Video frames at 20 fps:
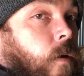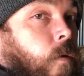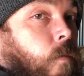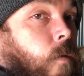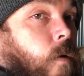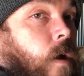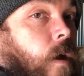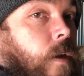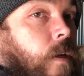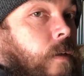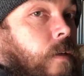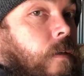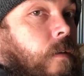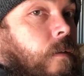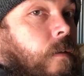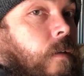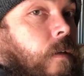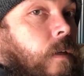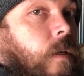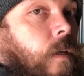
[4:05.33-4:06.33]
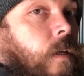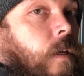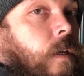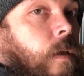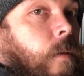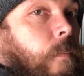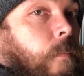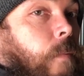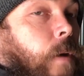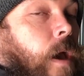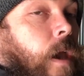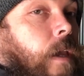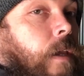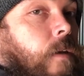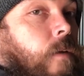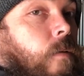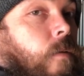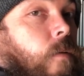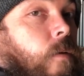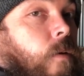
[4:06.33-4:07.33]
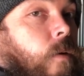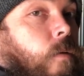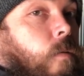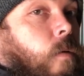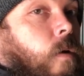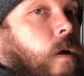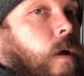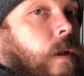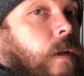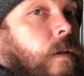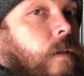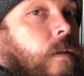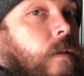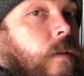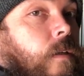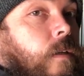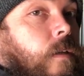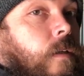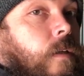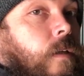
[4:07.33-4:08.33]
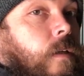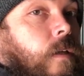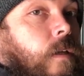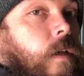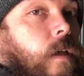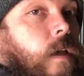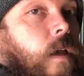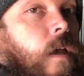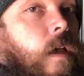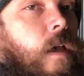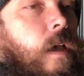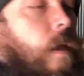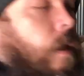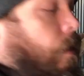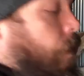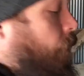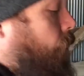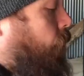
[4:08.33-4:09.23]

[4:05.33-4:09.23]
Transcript: a quad bike or a quad uh,